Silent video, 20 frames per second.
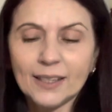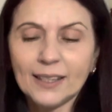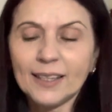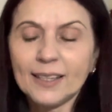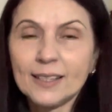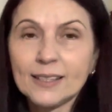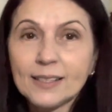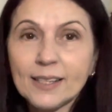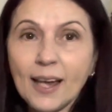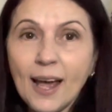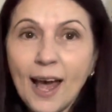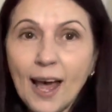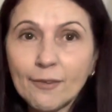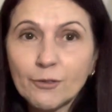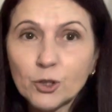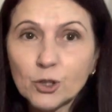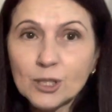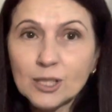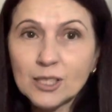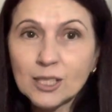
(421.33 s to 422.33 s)
is have
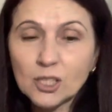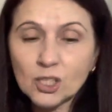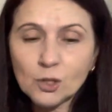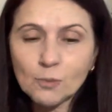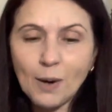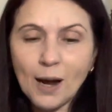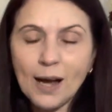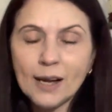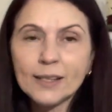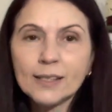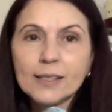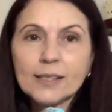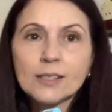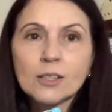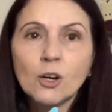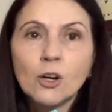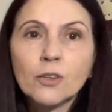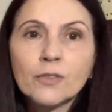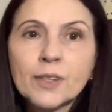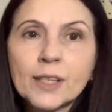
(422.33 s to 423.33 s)
your stitch markers
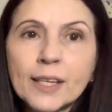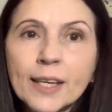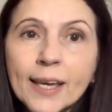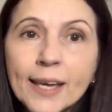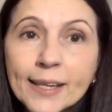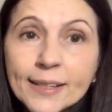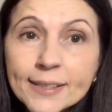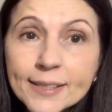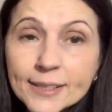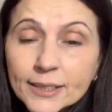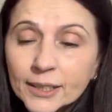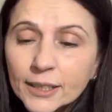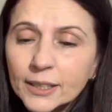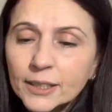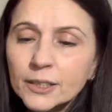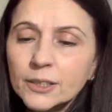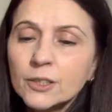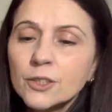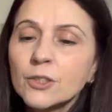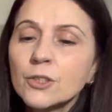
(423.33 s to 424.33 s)
on the end
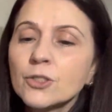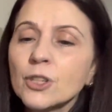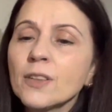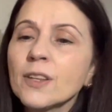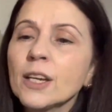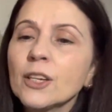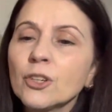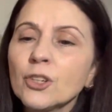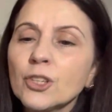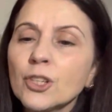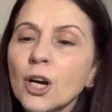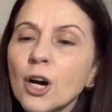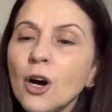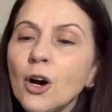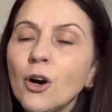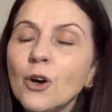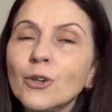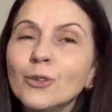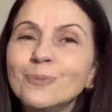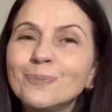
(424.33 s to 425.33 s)
so that you
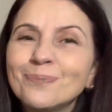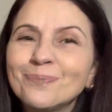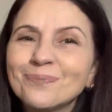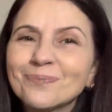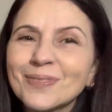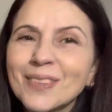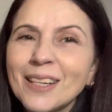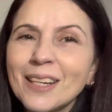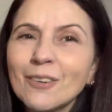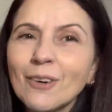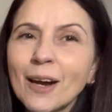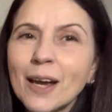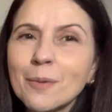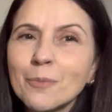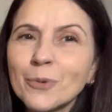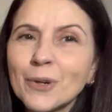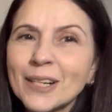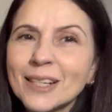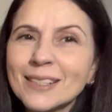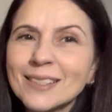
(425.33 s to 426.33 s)
know, here I am
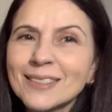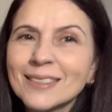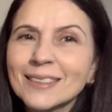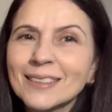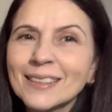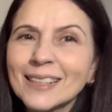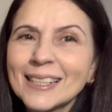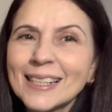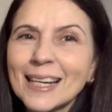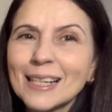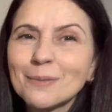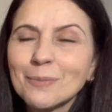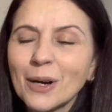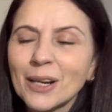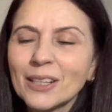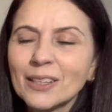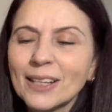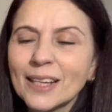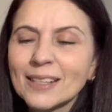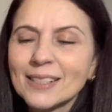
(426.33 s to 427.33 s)
ready to connect
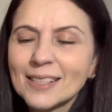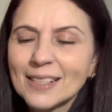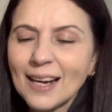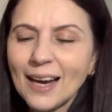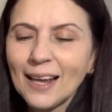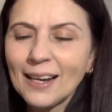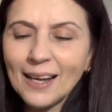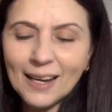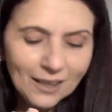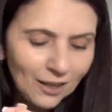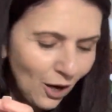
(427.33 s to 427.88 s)
my next color.